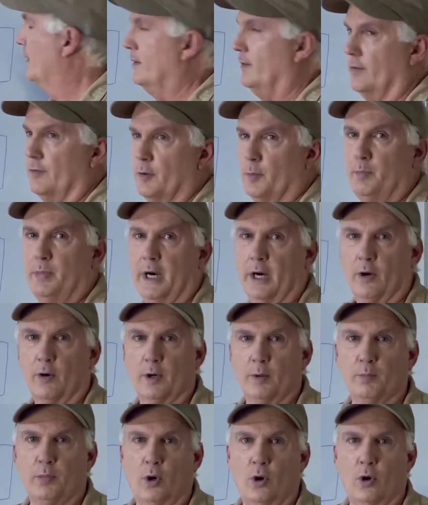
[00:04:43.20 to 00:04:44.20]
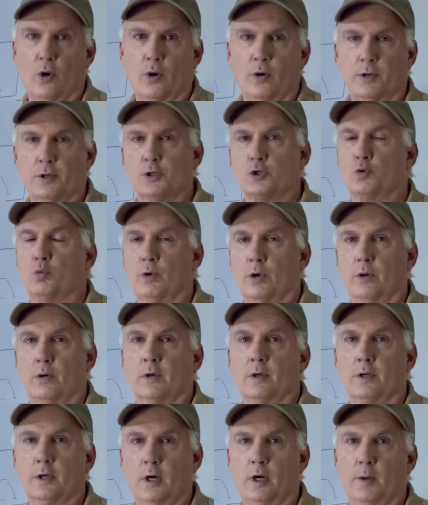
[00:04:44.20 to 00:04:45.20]
the bearing part is where
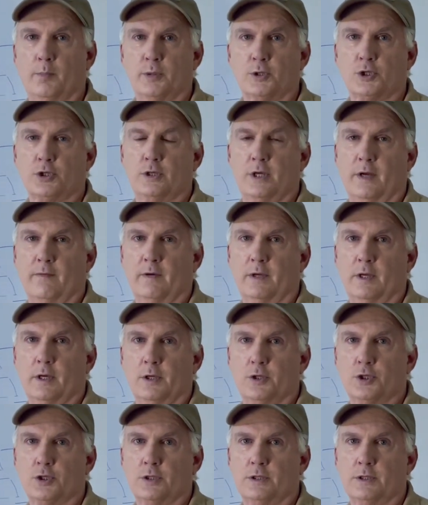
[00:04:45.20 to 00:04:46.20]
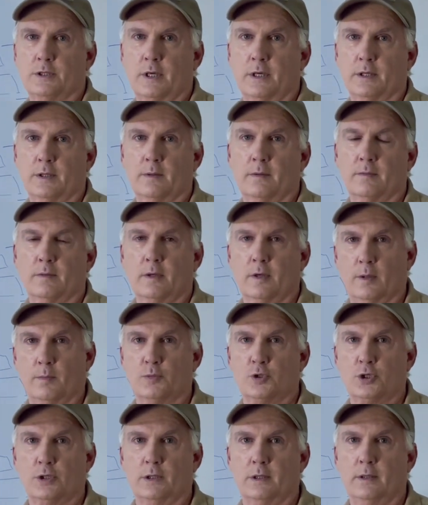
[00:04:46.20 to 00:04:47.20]
compass navigation
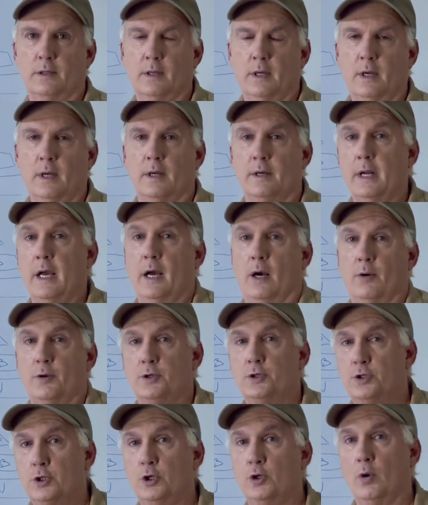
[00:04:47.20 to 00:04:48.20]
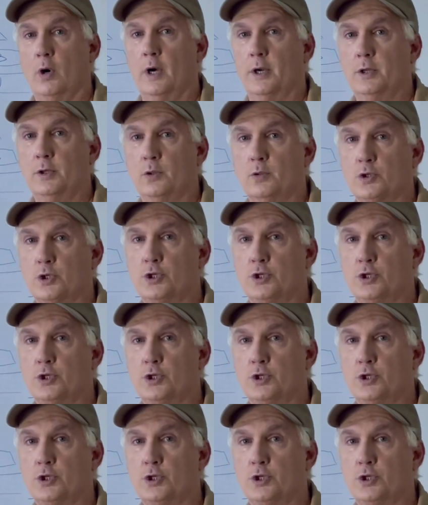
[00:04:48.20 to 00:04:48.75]
comes in. Now, do I use